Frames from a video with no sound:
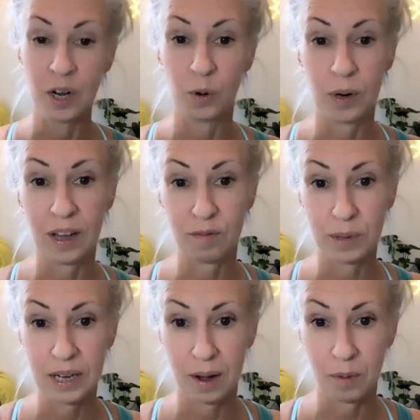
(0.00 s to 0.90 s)
We have
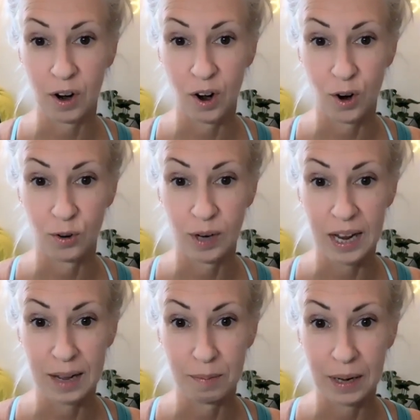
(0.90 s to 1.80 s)
become our own
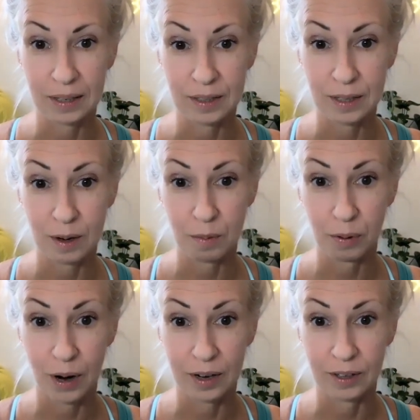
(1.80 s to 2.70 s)
apex
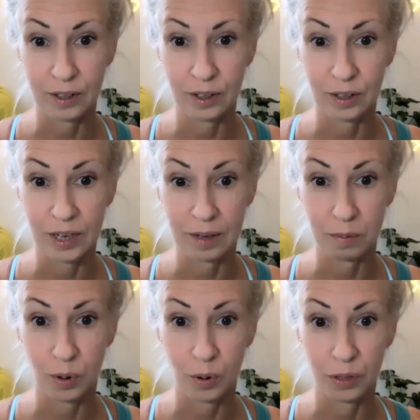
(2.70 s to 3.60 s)
predator in
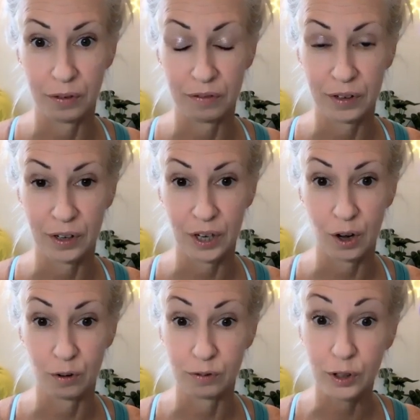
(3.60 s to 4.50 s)
both very
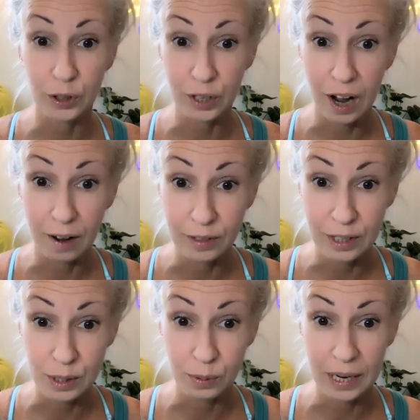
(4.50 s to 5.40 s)
overt,
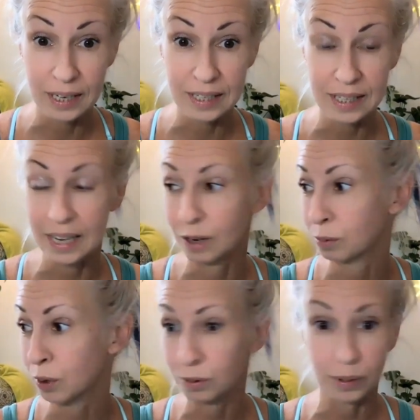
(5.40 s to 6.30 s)
obvious ways like
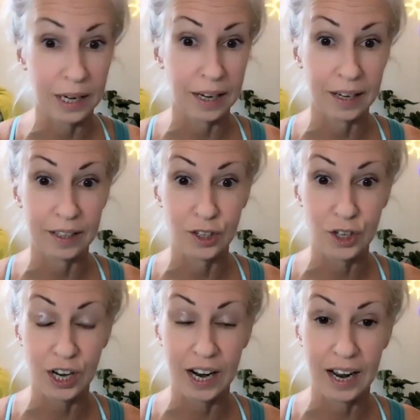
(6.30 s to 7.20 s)
road
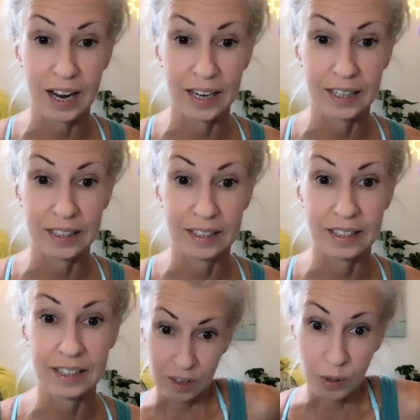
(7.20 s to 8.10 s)
rage and
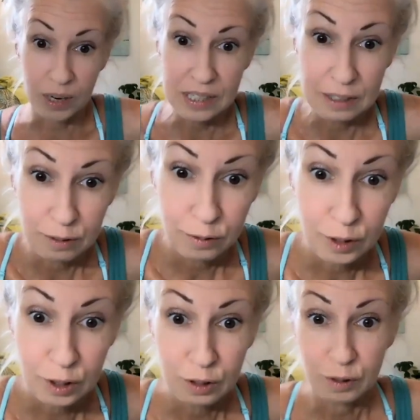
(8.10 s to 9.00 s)
aggressive
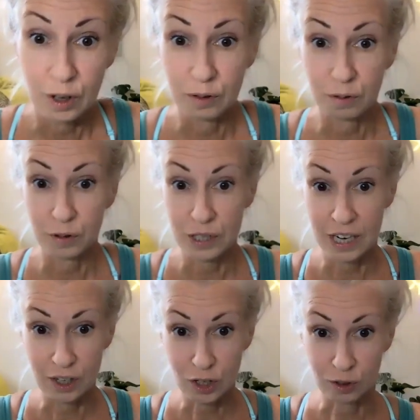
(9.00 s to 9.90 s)
and
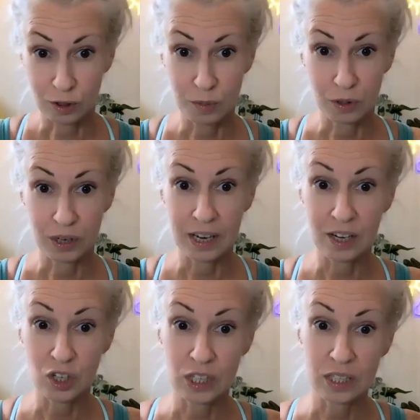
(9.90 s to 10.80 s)
confrontational
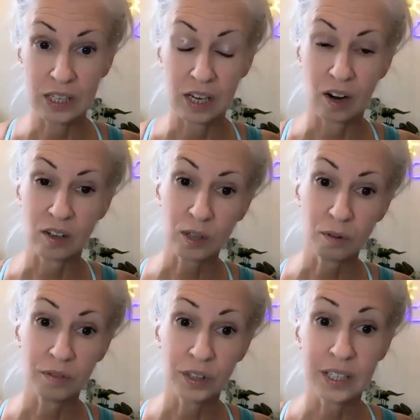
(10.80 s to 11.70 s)
communications, and also
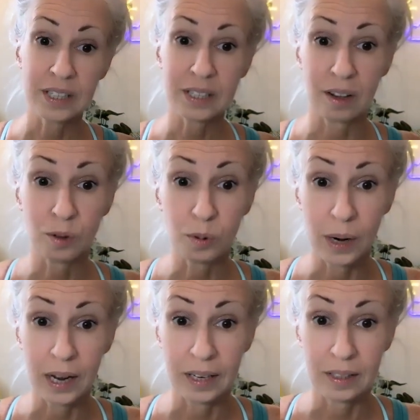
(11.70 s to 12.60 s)
in very subtle
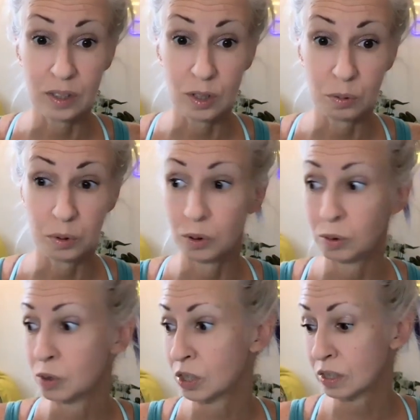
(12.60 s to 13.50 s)
ways
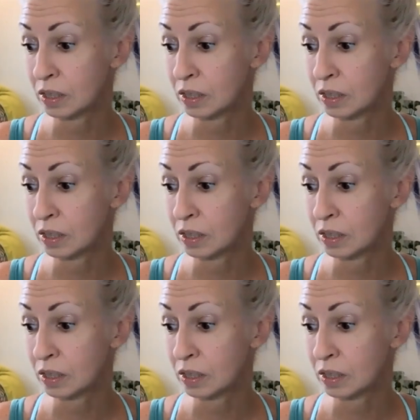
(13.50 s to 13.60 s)
through just